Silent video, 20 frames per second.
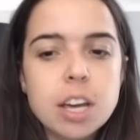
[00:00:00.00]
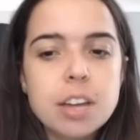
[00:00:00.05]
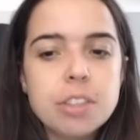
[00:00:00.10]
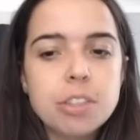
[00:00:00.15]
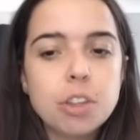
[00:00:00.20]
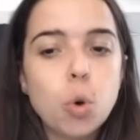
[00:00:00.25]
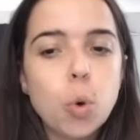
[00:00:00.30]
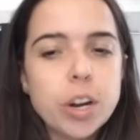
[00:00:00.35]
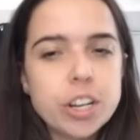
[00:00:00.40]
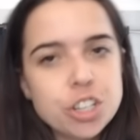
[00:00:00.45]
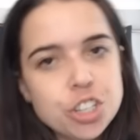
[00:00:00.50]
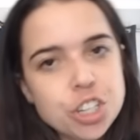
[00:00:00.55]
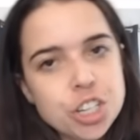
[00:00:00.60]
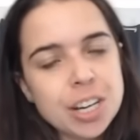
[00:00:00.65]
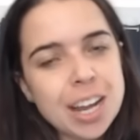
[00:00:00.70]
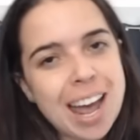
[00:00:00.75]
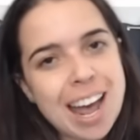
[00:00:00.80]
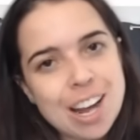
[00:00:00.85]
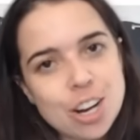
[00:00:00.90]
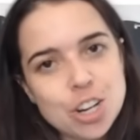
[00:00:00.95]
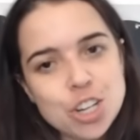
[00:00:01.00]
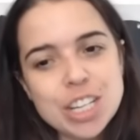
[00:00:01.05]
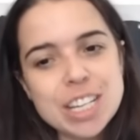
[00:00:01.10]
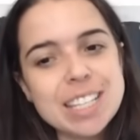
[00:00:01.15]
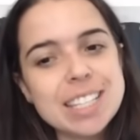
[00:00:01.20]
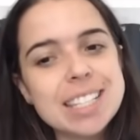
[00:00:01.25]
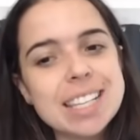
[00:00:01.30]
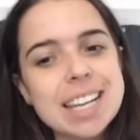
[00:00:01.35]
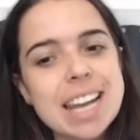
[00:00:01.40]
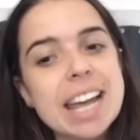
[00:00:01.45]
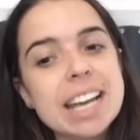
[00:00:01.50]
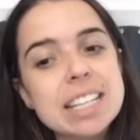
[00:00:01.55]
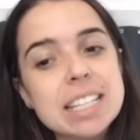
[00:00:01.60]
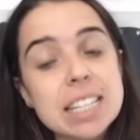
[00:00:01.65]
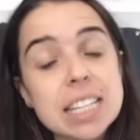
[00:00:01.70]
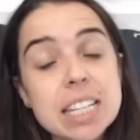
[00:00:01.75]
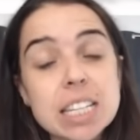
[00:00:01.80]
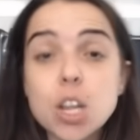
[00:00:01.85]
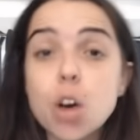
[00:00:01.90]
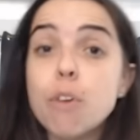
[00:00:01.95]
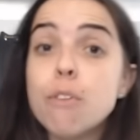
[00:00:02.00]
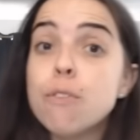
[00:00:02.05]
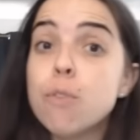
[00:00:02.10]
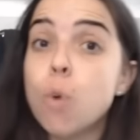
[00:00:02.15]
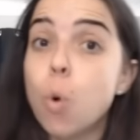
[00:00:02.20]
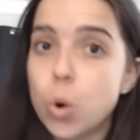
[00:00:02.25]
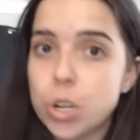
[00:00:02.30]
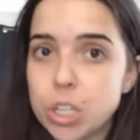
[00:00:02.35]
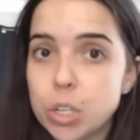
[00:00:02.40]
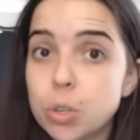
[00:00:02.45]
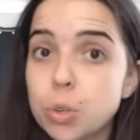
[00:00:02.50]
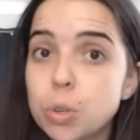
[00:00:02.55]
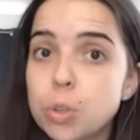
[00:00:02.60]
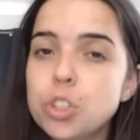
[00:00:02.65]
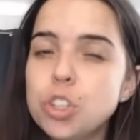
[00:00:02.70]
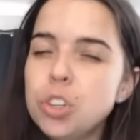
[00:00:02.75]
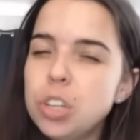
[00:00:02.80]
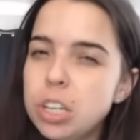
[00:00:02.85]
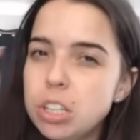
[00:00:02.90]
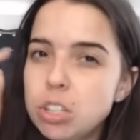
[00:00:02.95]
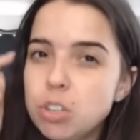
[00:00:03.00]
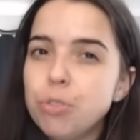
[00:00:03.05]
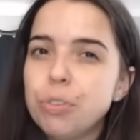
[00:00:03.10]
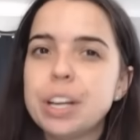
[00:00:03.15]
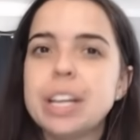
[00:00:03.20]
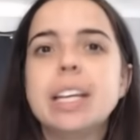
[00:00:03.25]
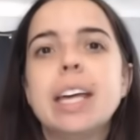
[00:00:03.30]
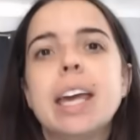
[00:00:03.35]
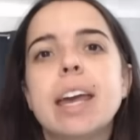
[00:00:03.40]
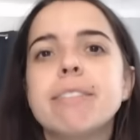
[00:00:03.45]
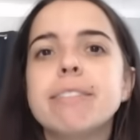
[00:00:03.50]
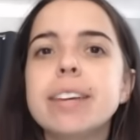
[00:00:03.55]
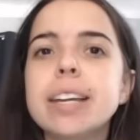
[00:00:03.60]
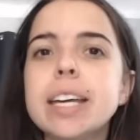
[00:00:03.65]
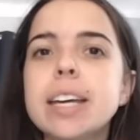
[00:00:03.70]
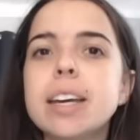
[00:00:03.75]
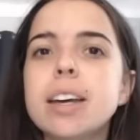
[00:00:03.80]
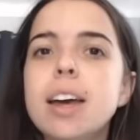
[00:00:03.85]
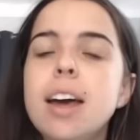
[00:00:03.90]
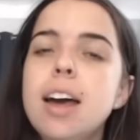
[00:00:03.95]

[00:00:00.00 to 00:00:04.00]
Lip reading: the question actually selects this for you. So you need to read carefully.